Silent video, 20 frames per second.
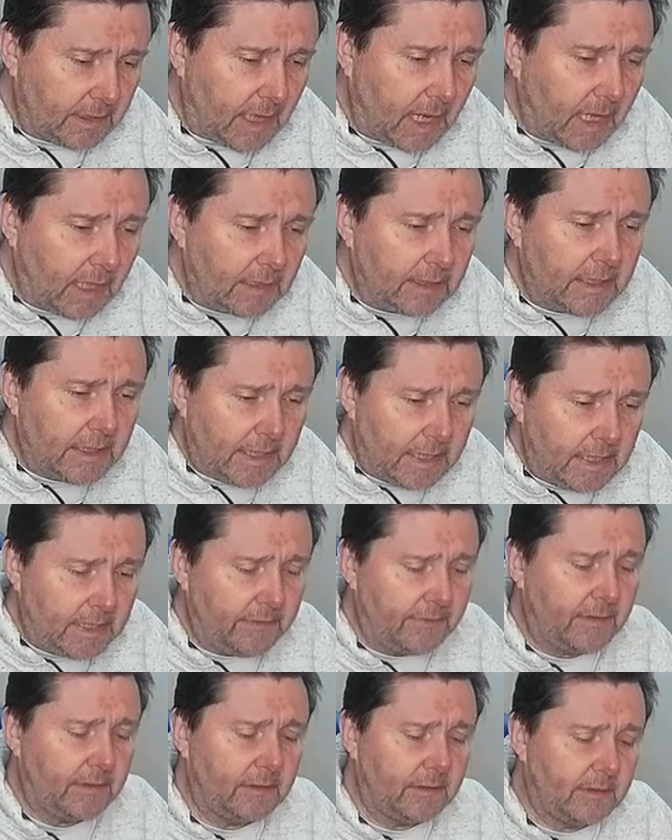
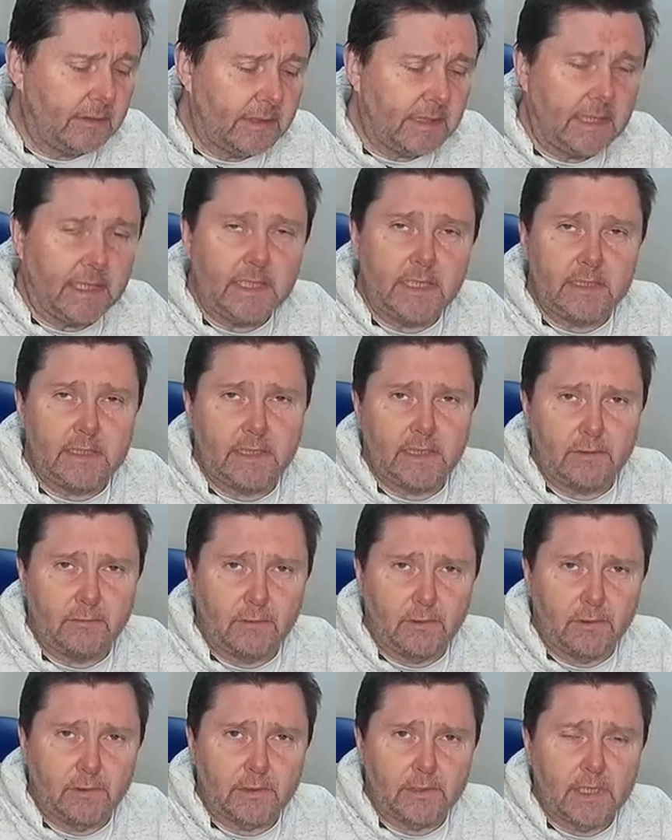uneven the heatsink
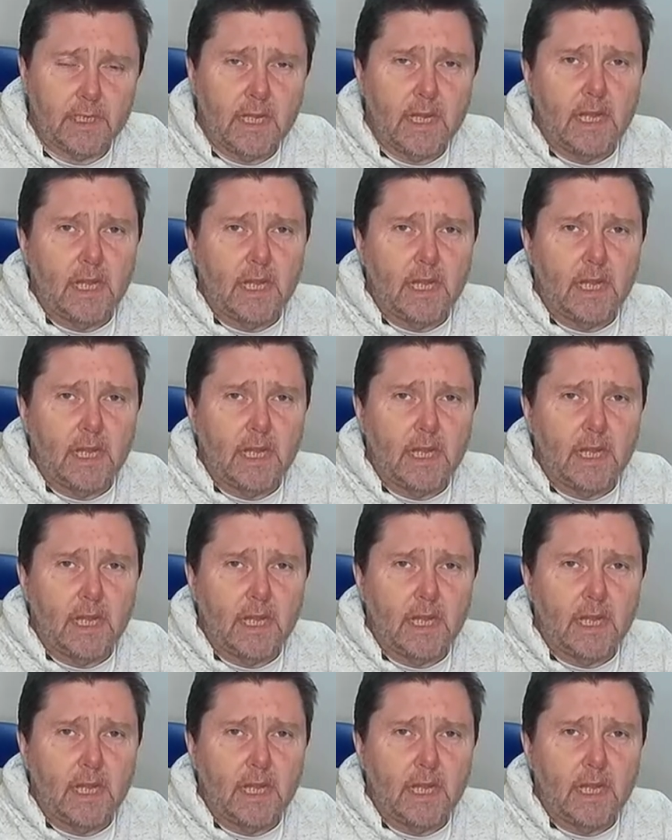was.